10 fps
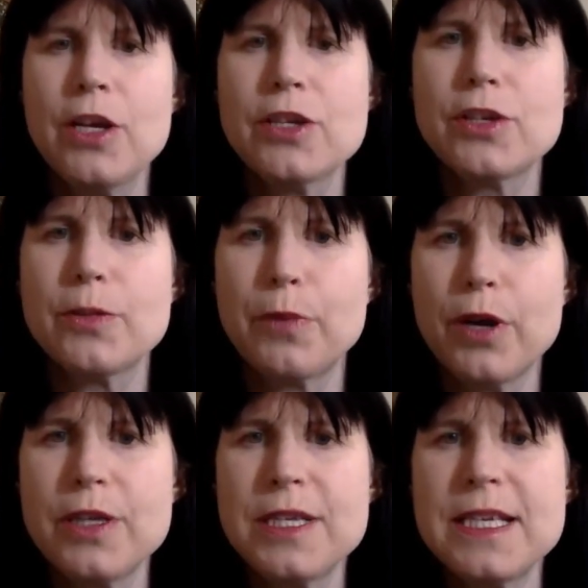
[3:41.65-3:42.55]
So
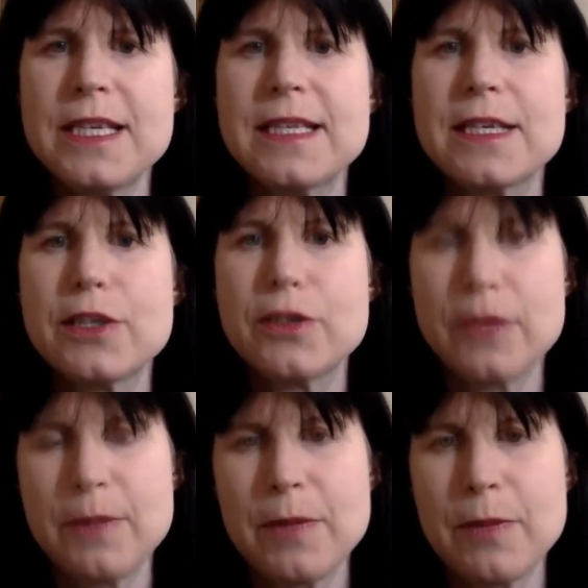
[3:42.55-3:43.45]
protein is
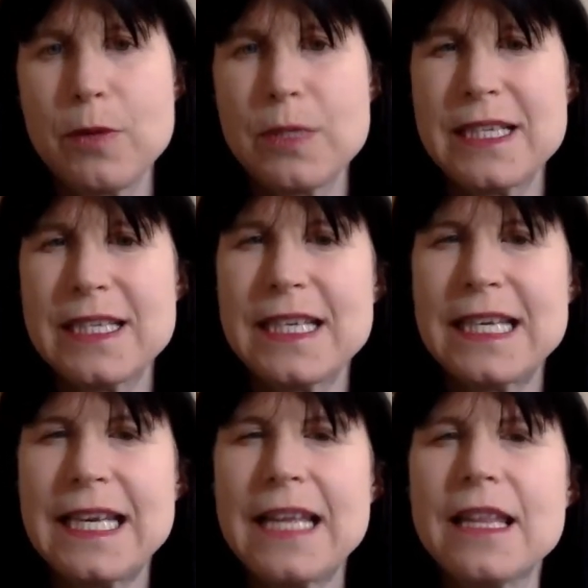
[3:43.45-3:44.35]
extremely important. And
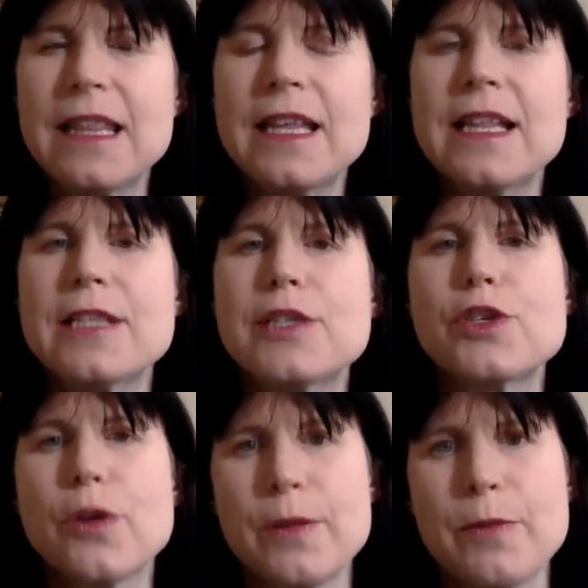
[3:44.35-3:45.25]
another thing that's
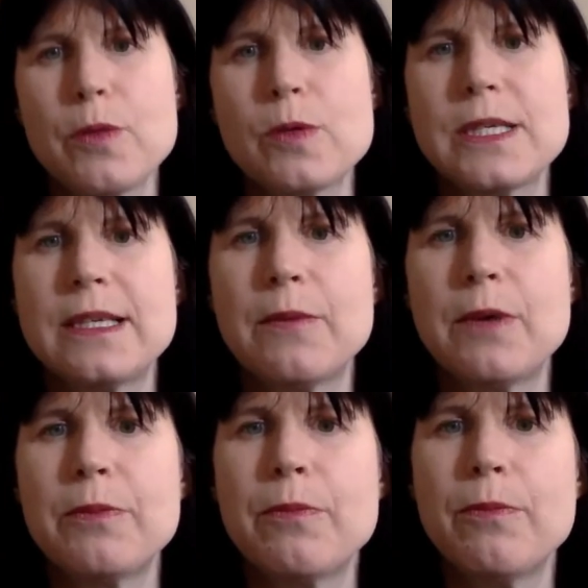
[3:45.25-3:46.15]
so important, and
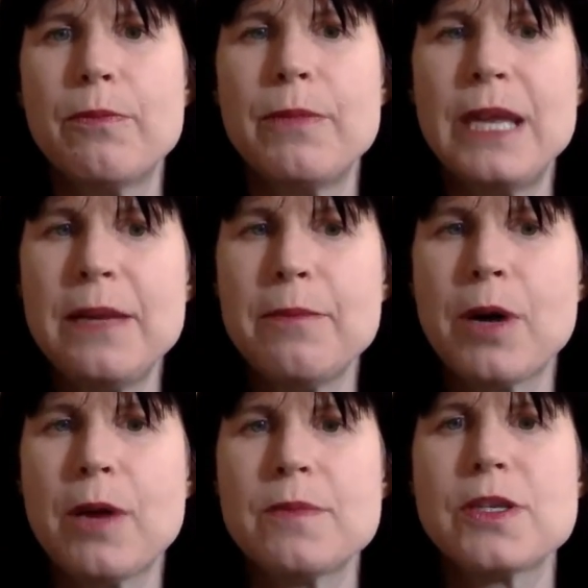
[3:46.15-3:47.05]
what many
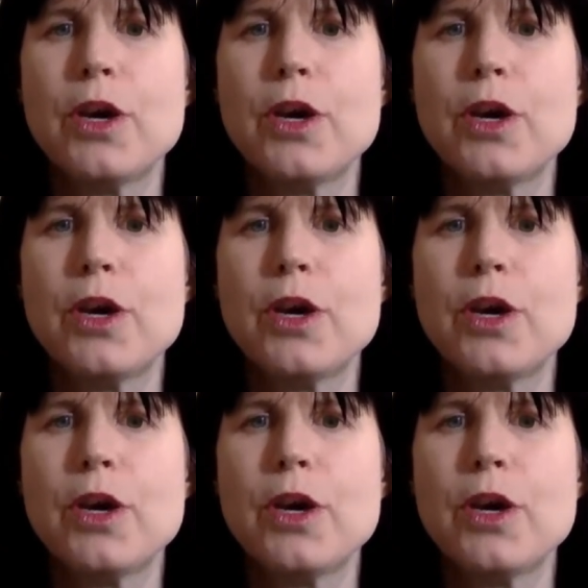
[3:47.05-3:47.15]
moms